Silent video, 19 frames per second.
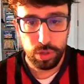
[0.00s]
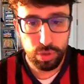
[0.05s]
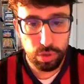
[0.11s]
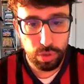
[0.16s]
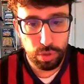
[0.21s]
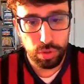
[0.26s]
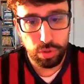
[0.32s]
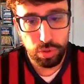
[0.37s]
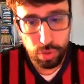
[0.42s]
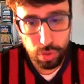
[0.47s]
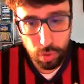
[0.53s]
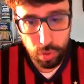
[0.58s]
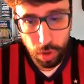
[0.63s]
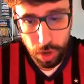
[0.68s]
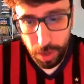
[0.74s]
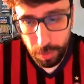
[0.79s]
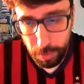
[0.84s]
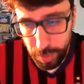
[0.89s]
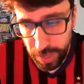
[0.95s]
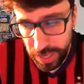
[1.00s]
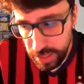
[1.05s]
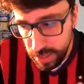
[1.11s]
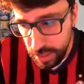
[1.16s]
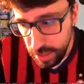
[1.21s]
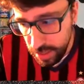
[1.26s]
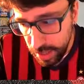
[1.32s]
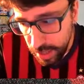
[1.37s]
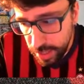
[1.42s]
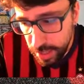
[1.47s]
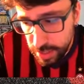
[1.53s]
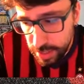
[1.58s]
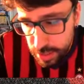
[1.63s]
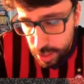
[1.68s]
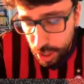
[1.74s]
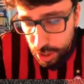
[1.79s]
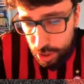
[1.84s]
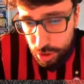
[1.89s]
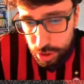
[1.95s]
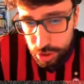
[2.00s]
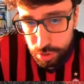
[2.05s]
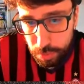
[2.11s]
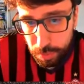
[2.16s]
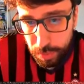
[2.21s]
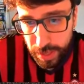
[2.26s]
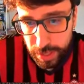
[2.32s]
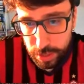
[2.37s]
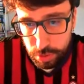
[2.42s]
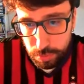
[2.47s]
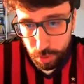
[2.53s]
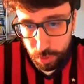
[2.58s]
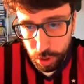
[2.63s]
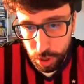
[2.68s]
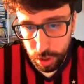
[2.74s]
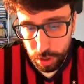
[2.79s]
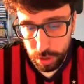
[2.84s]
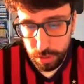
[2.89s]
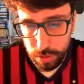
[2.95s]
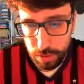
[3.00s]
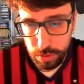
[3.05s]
Do you want to bet that he's not going to play tomorrow?